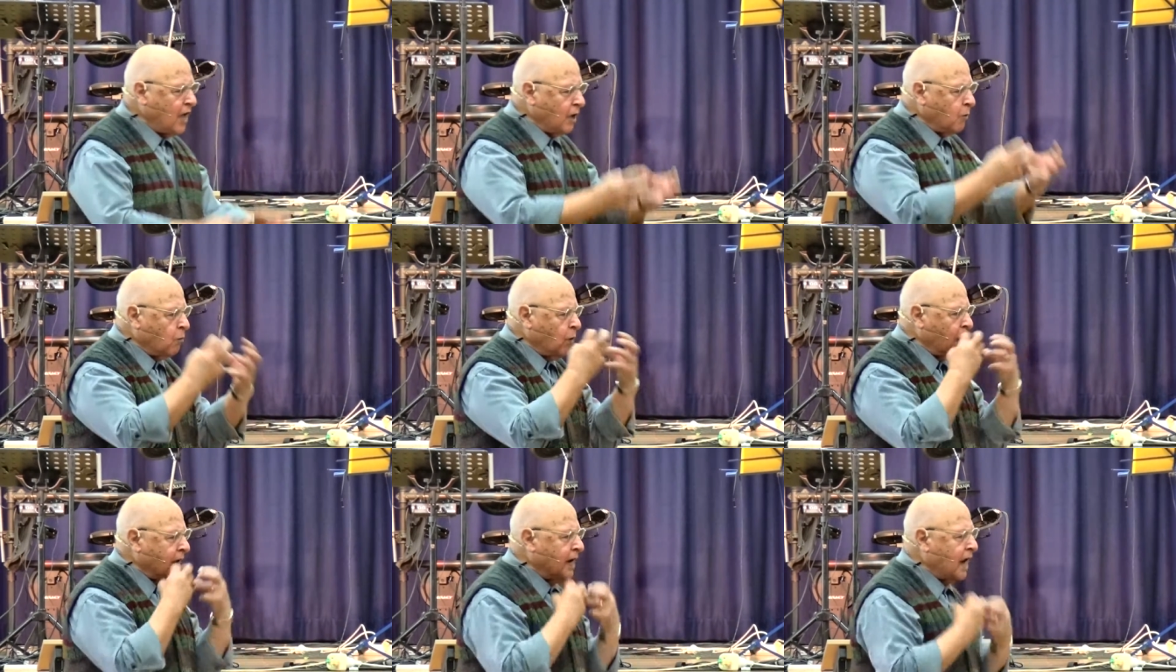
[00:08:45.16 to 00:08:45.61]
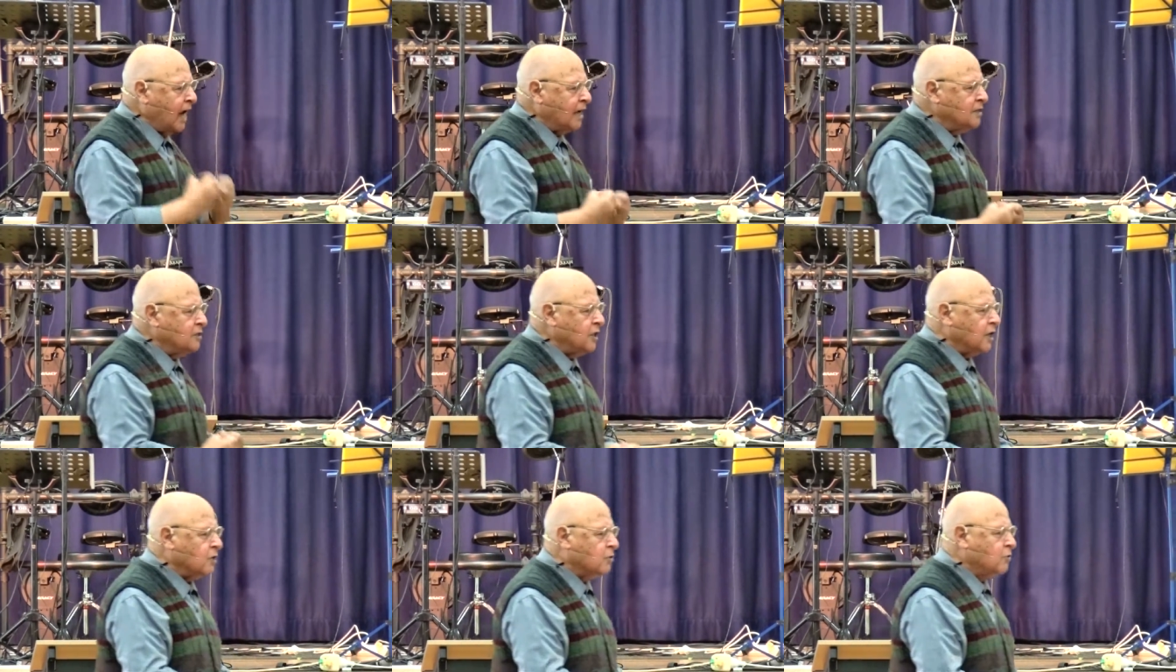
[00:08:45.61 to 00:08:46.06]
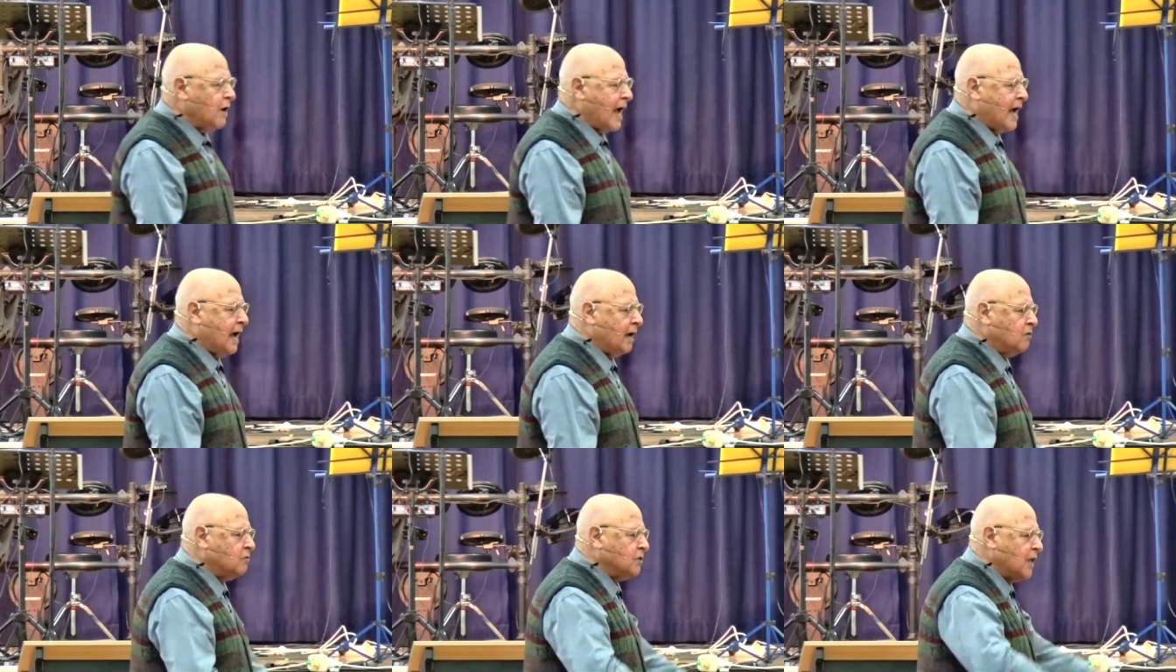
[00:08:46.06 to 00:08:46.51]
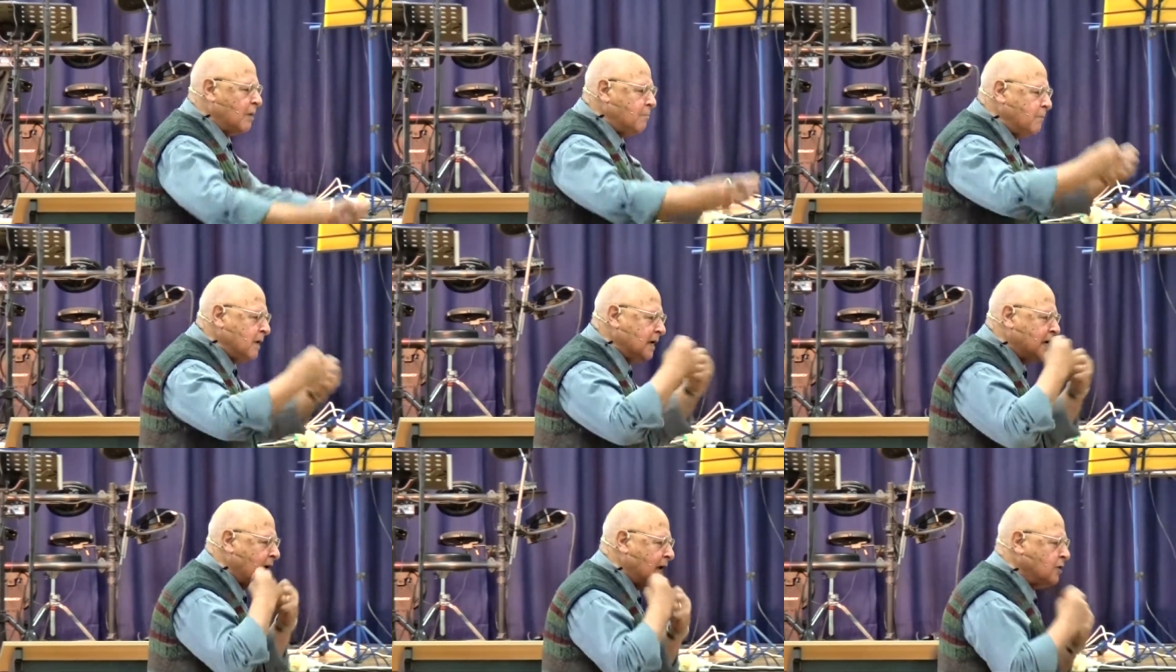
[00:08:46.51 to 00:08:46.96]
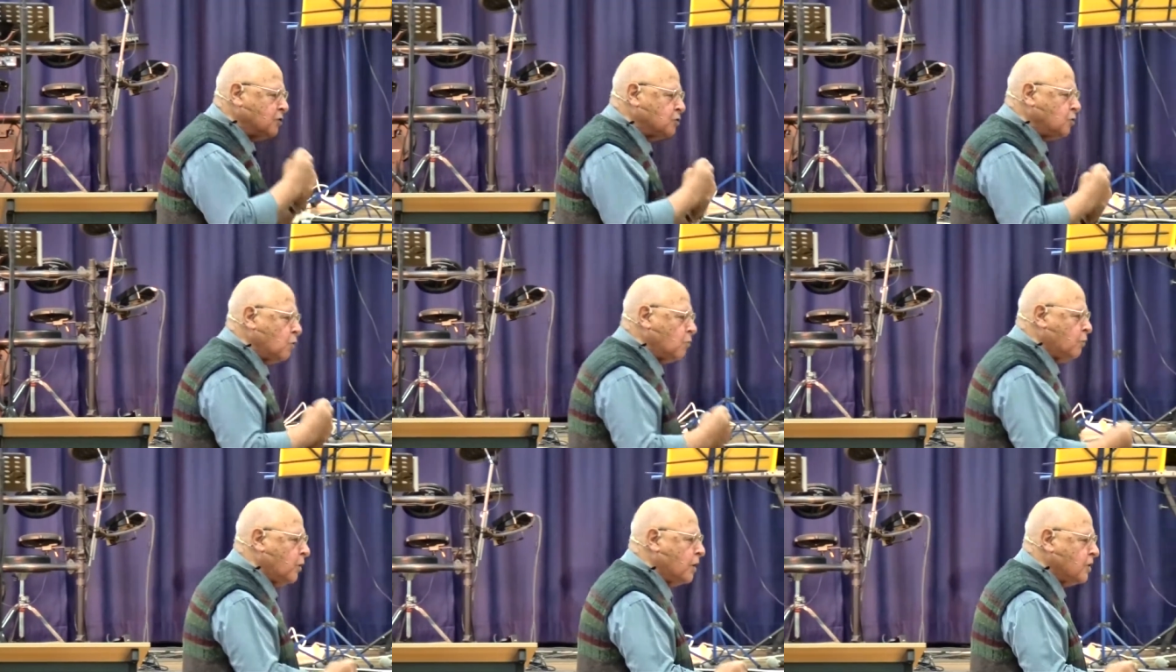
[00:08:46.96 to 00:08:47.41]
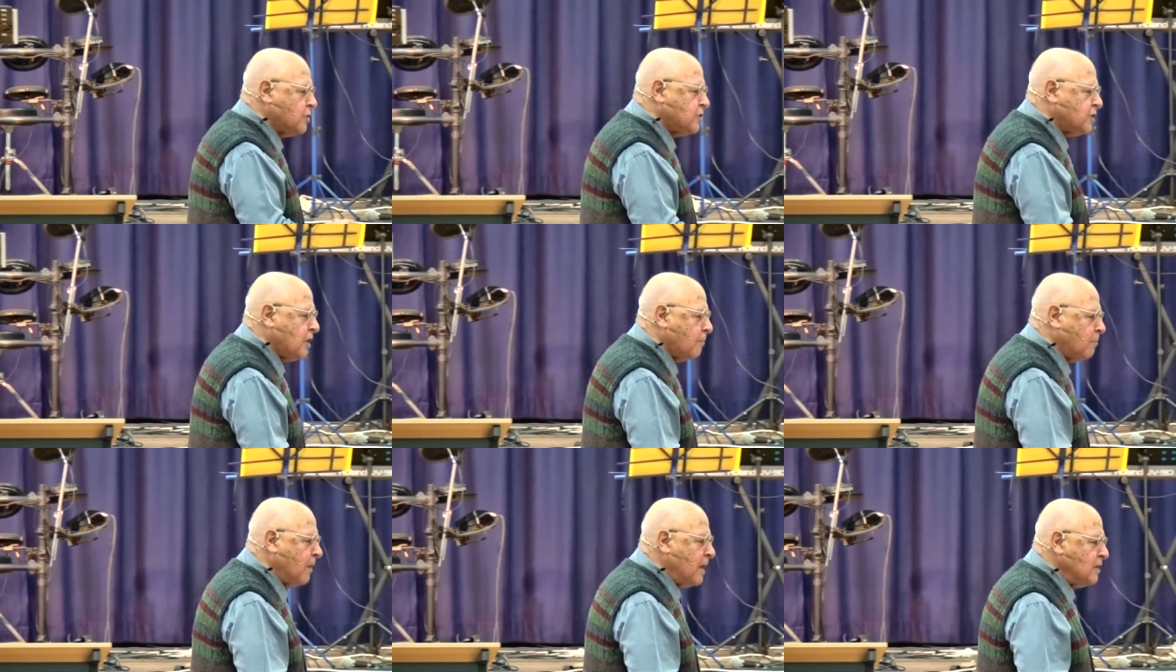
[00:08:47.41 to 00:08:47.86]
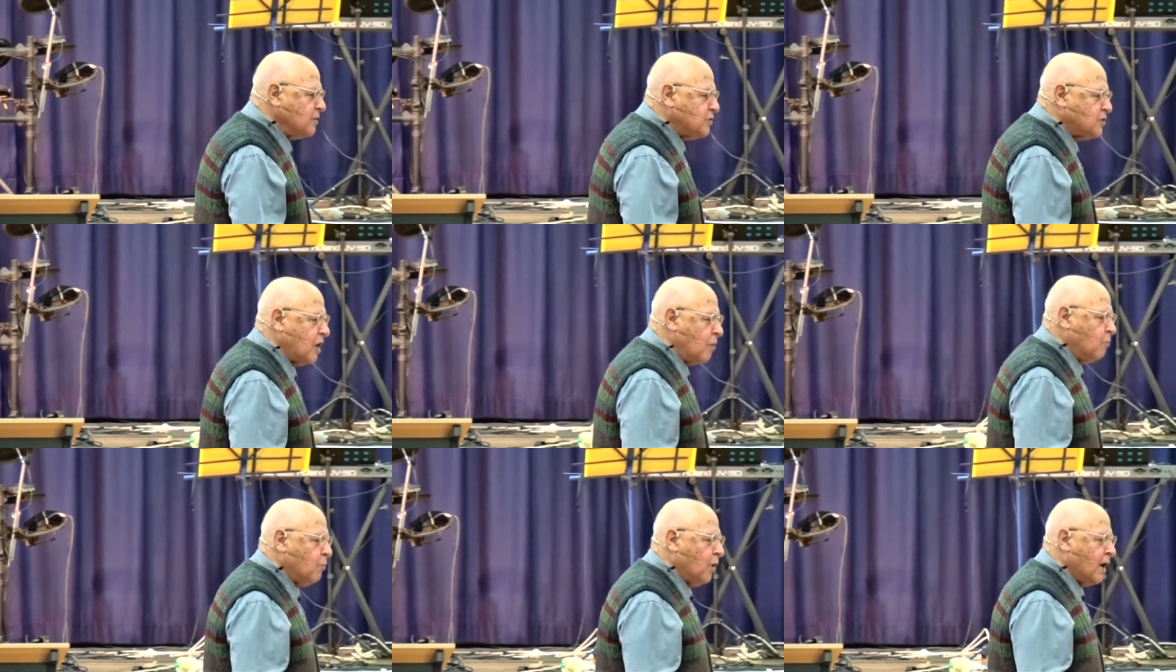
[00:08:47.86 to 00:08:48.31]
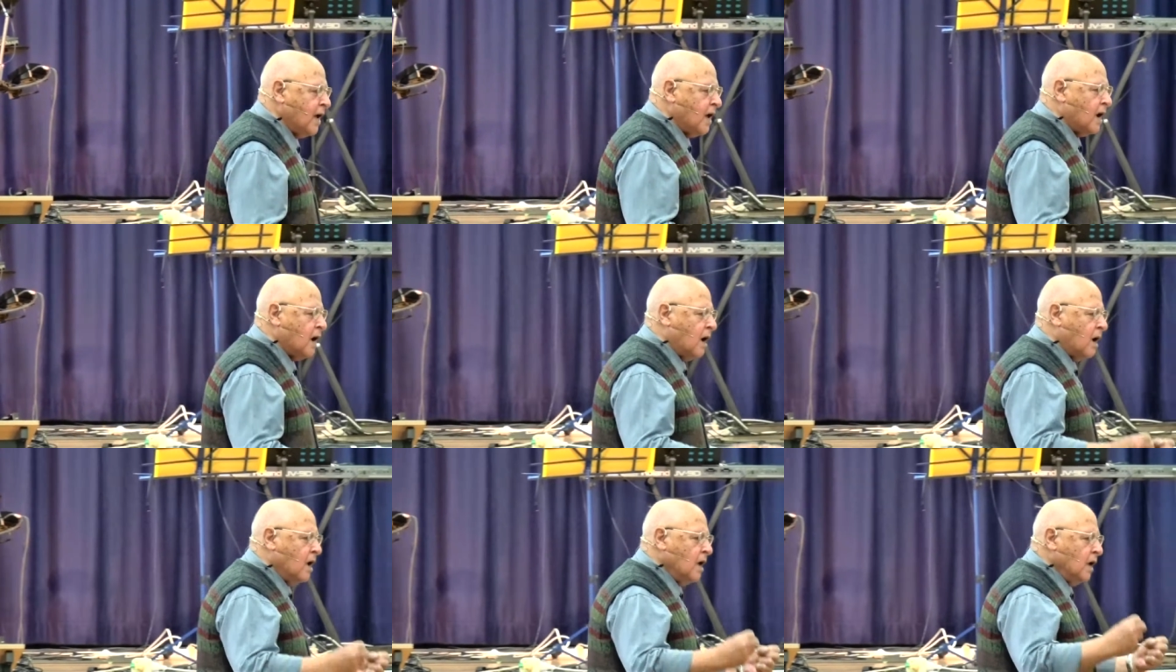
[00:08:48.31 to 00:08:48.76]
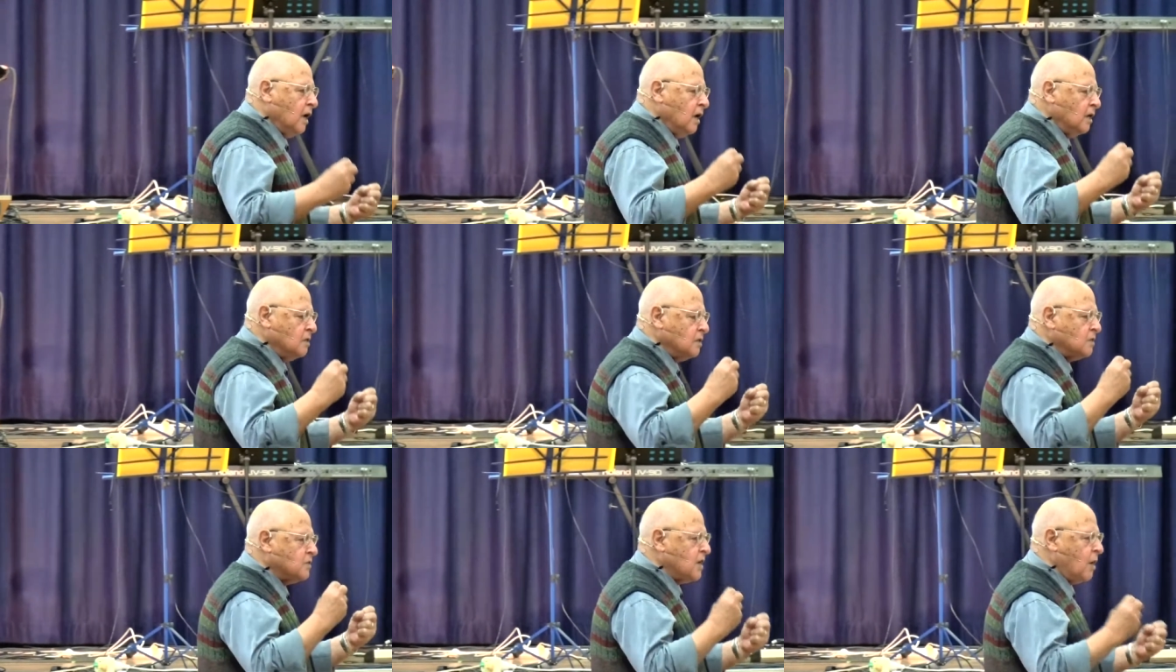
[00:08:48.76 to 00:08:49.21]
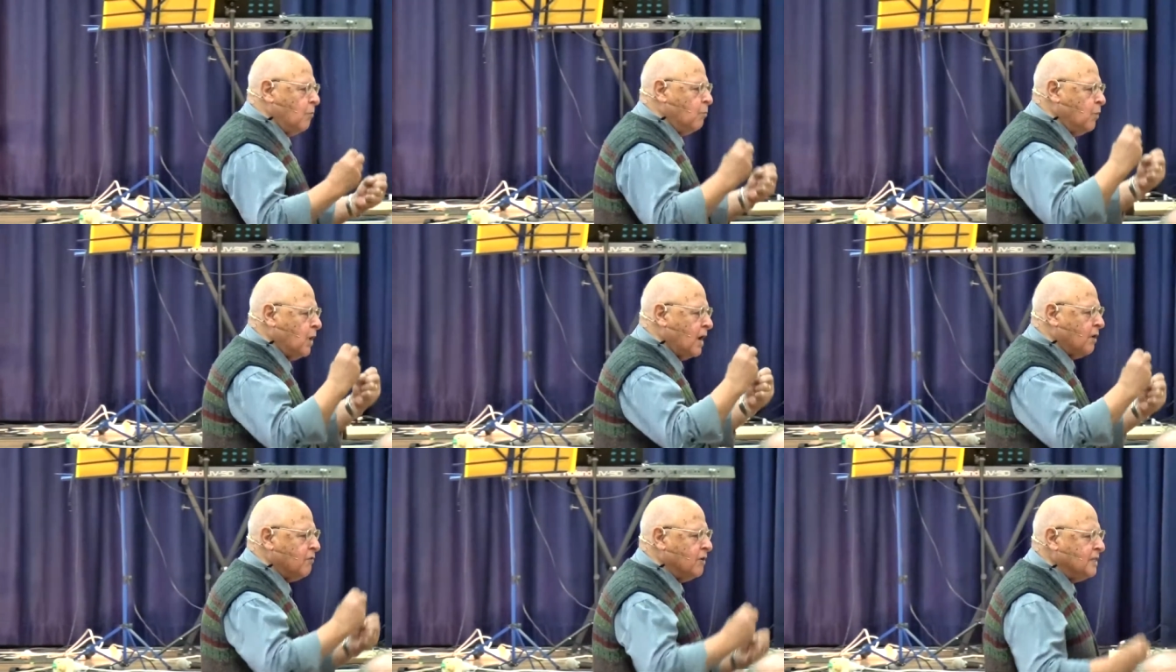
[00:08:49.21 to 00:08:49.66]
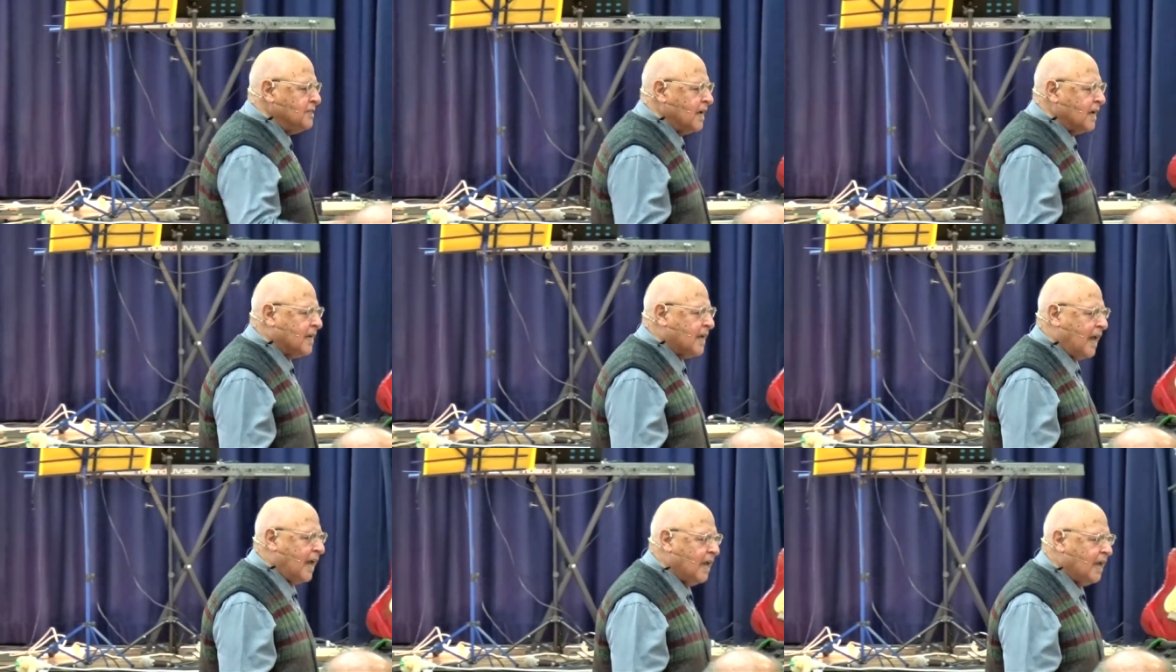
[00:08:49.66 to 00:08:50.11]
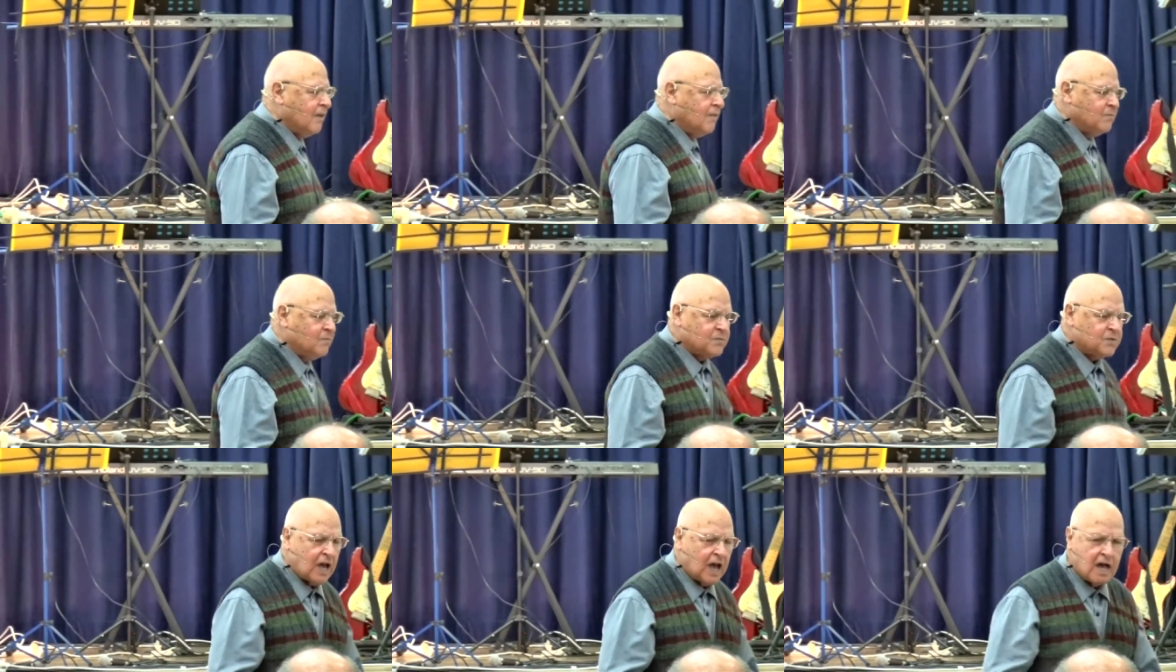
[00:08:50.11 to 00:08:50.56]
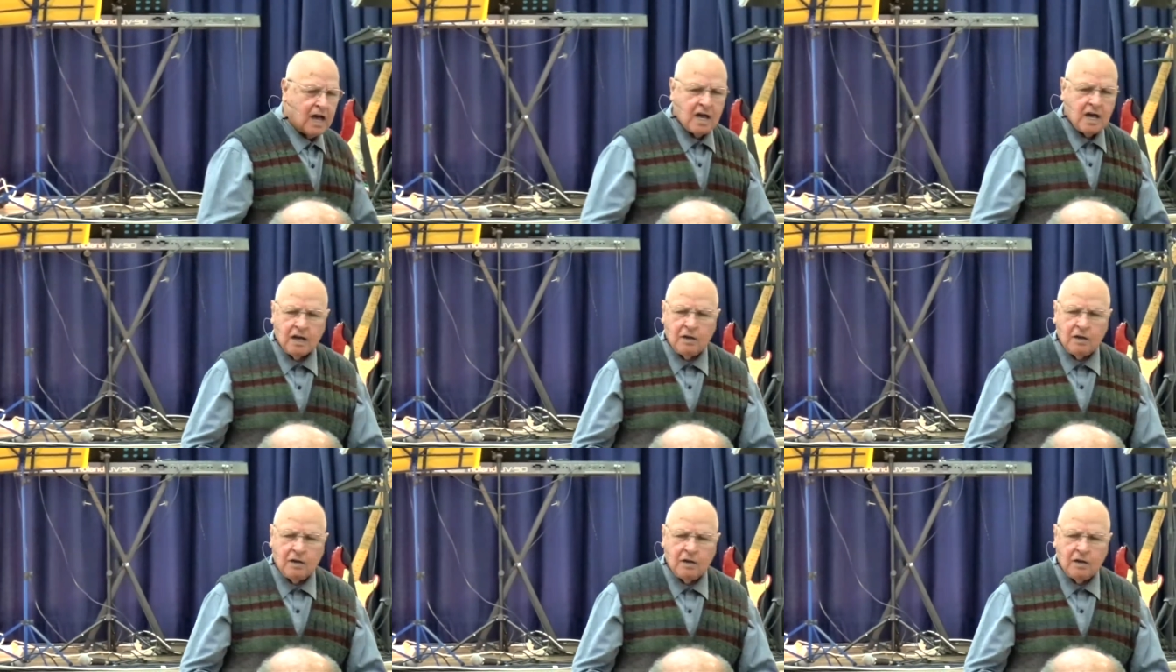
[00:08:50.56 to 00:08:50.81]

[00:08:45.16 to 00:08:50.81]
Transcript: They went underground. They began to worship somewhere in somewhere in the caves, uh,